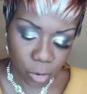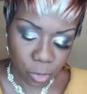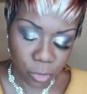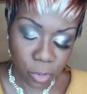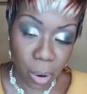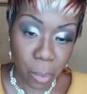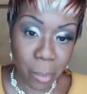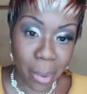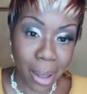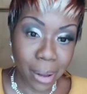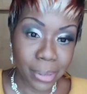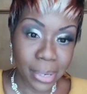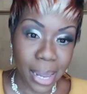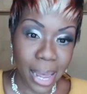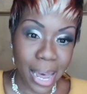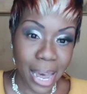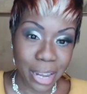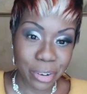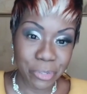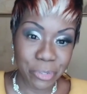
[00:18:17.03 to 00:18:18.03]

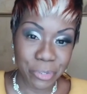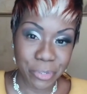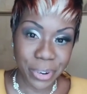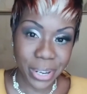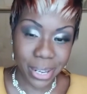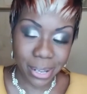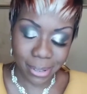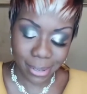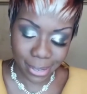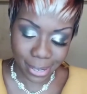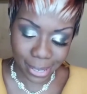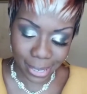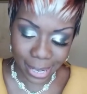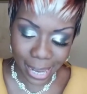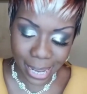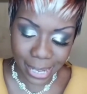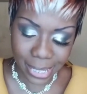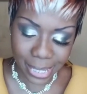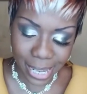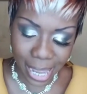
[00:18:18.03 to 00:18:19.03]
formaldehyde free,
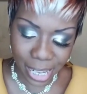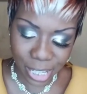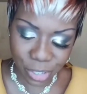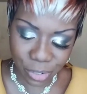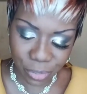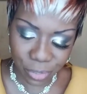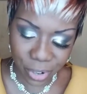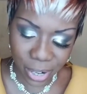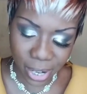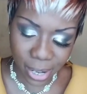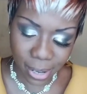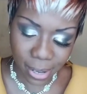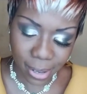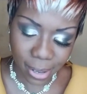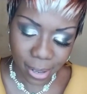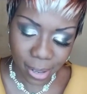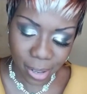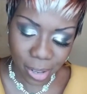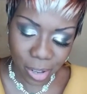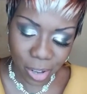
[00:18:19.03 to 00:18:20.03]
latex free.
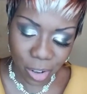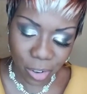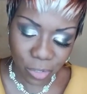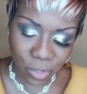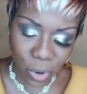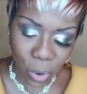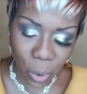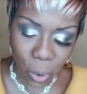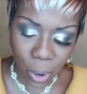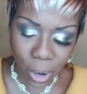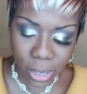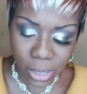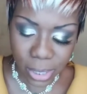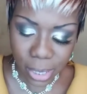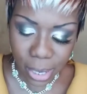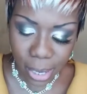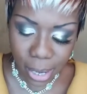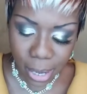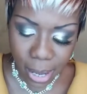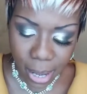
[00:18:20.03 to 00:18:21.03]
Of
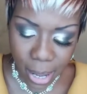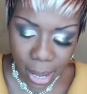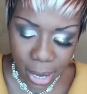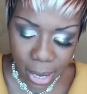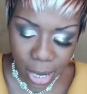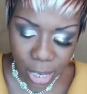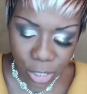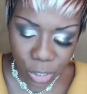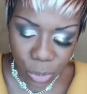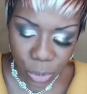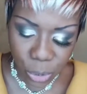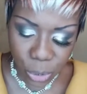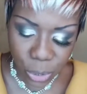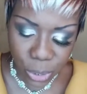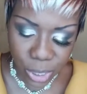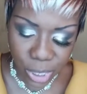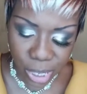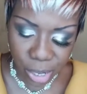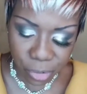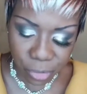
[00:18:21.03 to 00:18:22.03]
course, it is
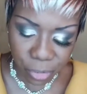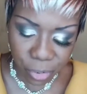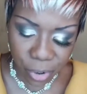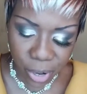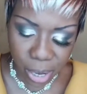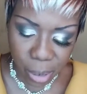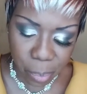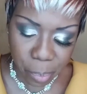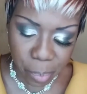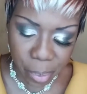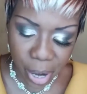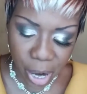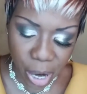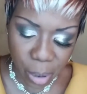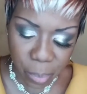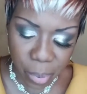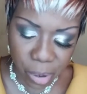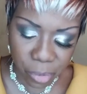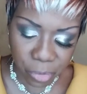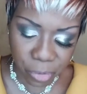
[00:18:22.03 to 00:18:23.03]
cruelty free,
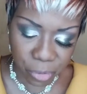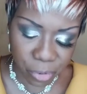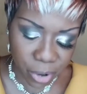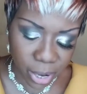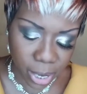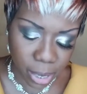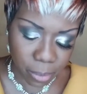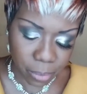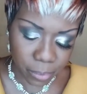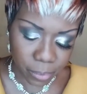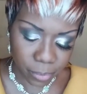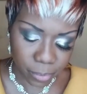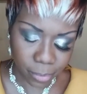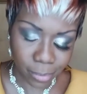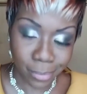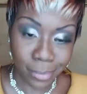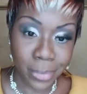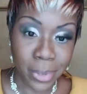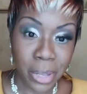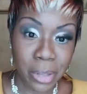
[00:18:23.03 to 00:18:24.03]
paraben free,
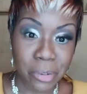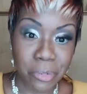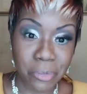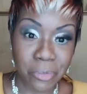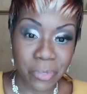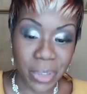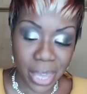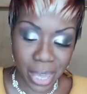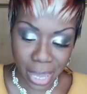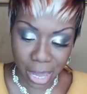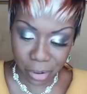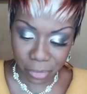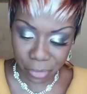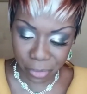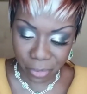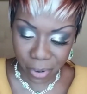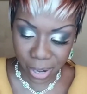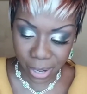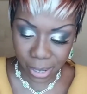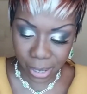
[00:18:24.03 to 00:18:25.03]
vegan
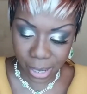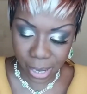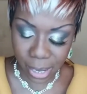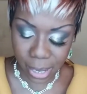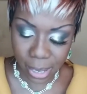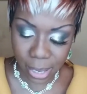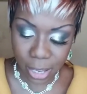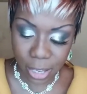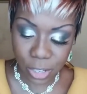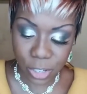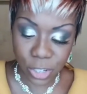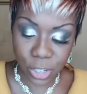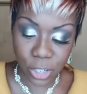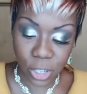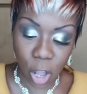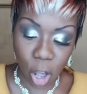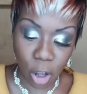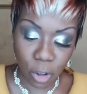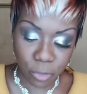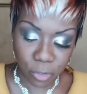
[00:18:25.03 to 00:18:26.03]
friendly,
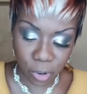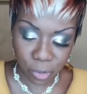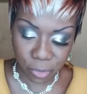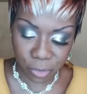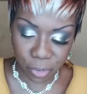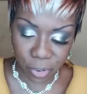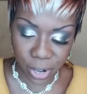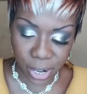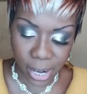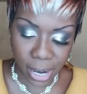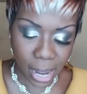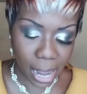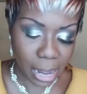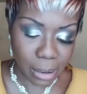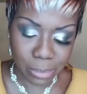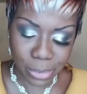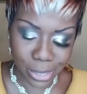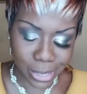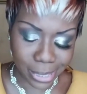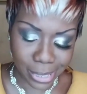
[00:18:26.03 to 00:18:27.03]
sulfur free.
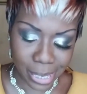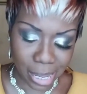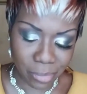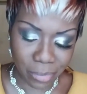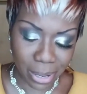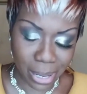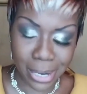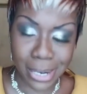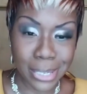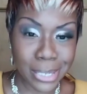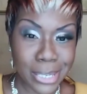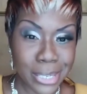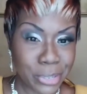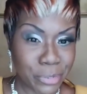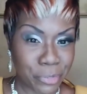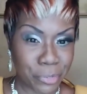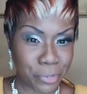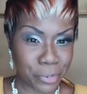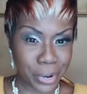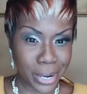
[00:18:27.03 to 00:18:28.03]
I'm just loving it. It's
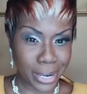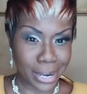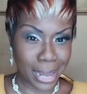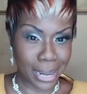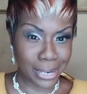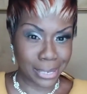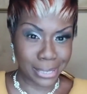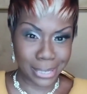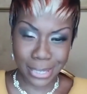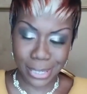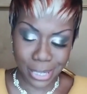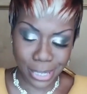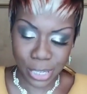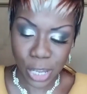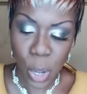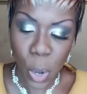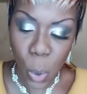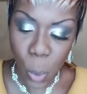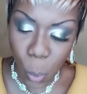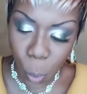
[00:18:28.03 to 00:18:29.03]
just free, dollars. It's
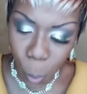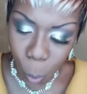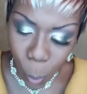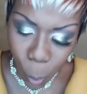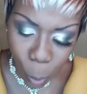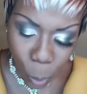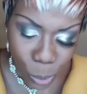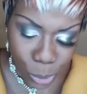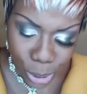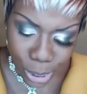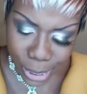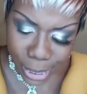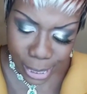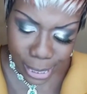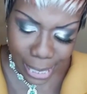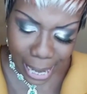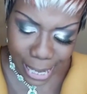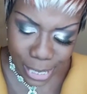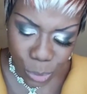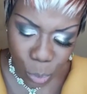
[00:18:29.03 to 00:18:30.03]
just
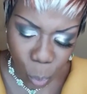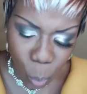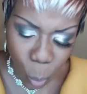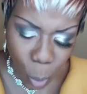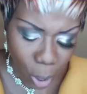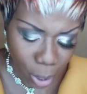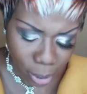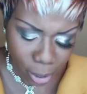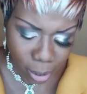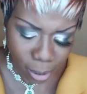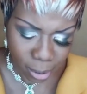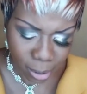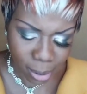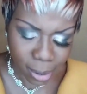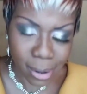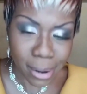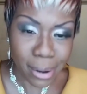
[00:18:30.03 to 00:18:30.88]
just nice water